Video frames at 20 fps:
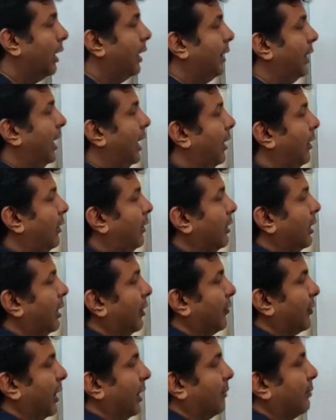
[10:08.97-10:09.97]
Now,
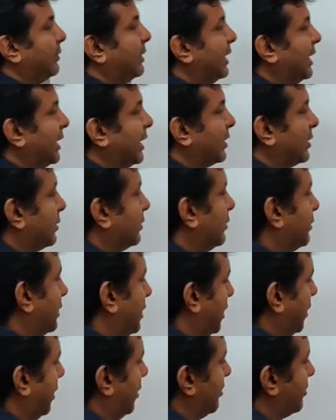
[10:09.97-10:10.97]
from these two
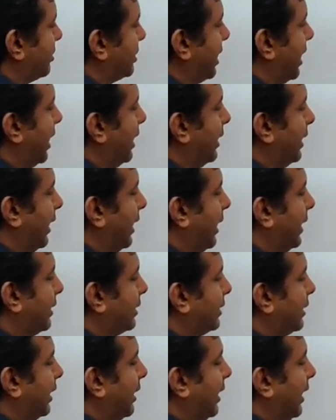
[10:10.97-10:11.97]
terms, I
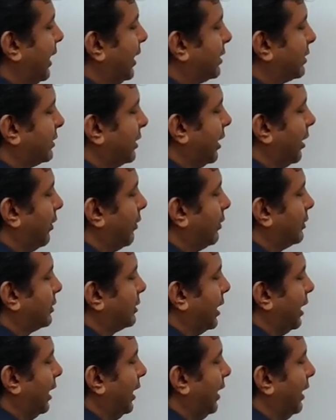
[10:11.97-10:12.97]
take 3x
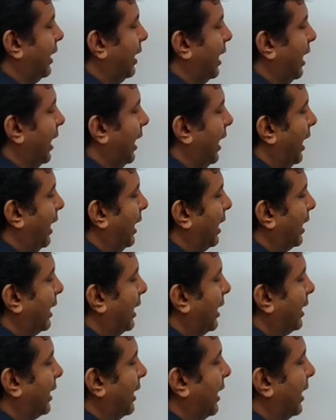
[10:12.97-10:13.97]
outside, I
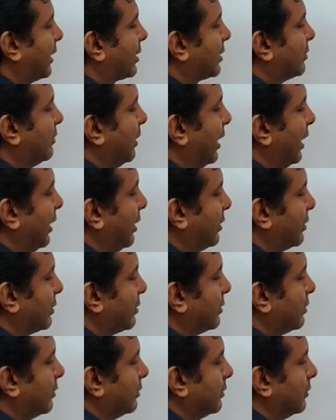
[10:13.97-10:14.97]
get x minus
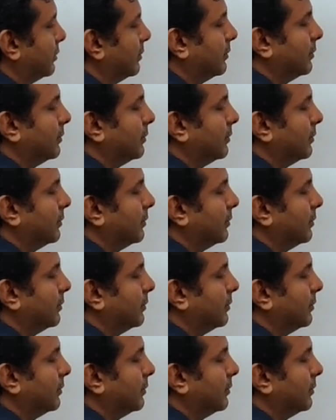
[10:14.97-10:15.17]
2.